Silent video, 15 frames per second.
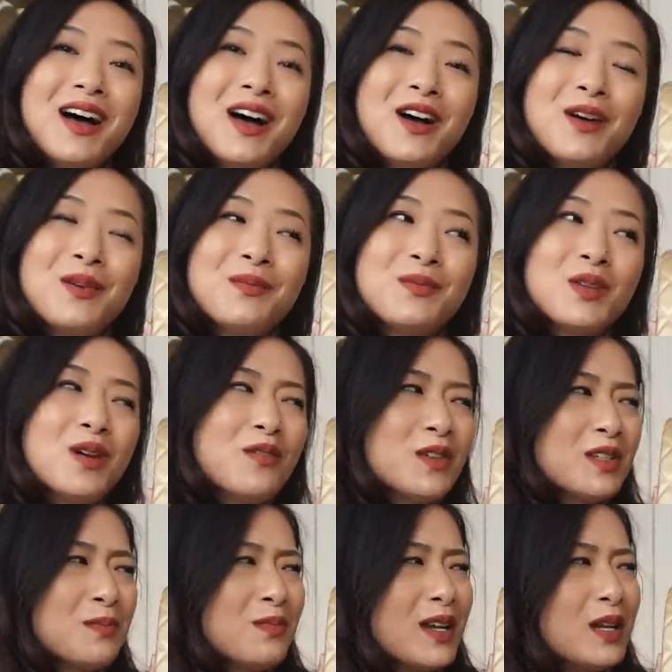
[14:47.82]
Not
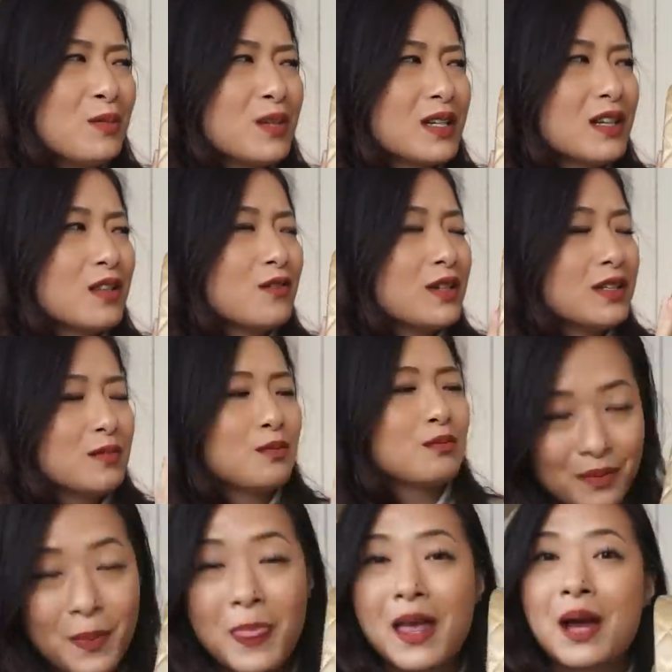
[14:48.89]
for any particular reason,
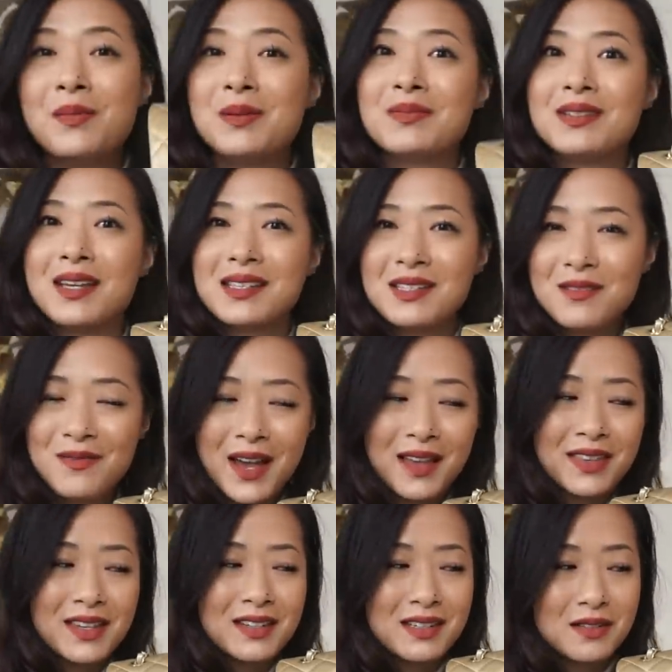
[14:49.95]
I mean, besides the
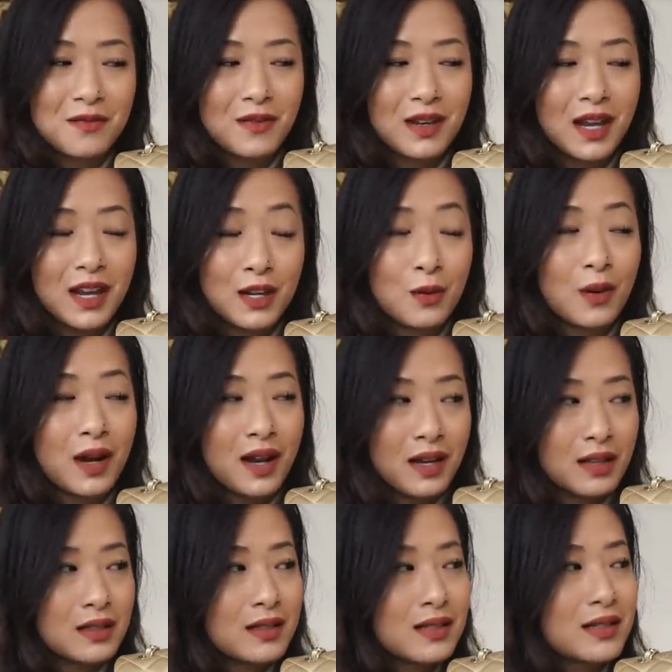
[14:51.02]
fact that it doesn't fit anywhere
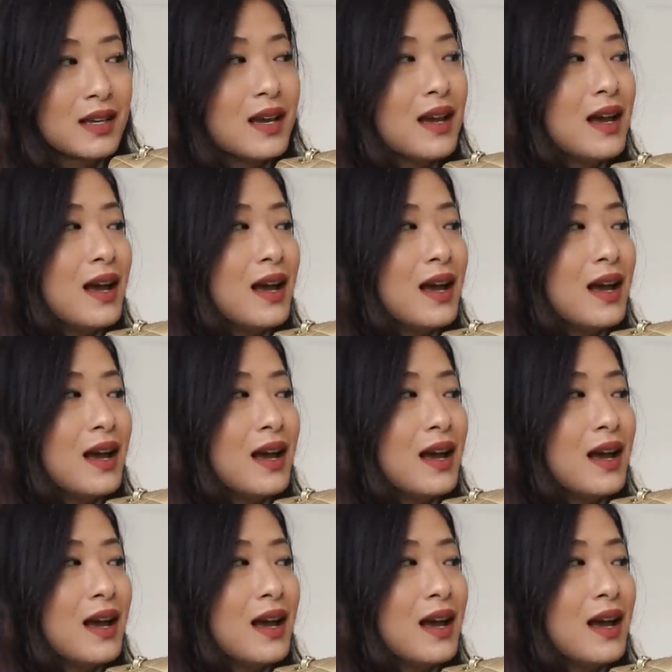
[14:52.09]
else.